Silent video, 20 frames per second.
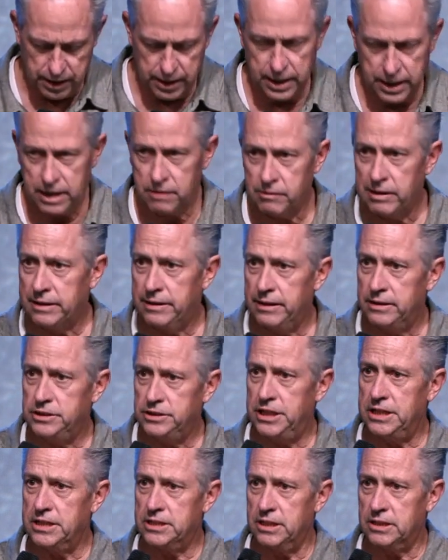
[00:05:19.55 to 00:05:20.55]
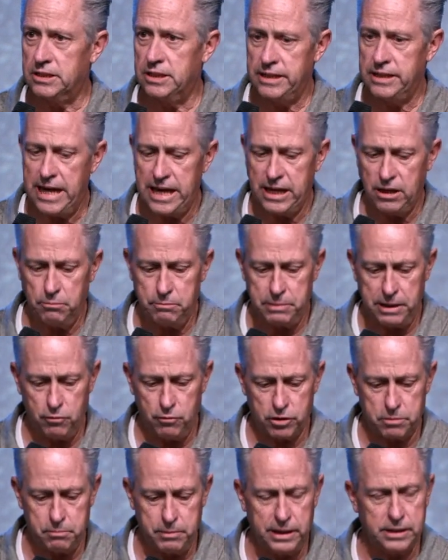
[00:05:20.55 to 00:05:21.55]
And right then Jesus said, today you'll be
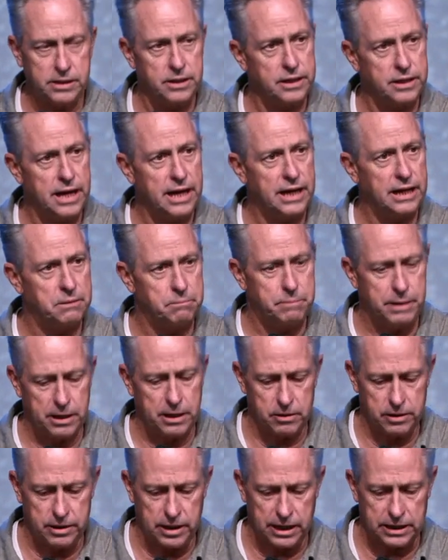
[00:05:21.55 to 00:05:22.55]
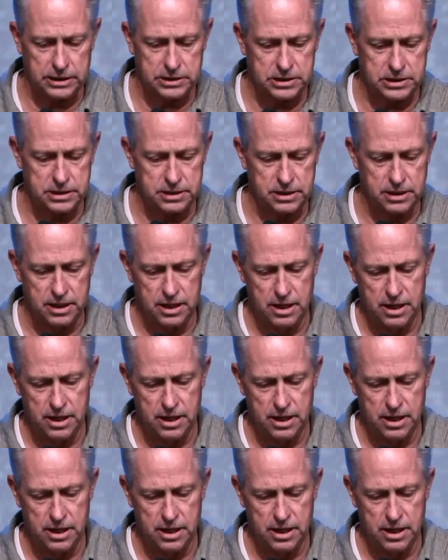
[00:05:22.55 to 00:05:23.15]
with me today in paradise.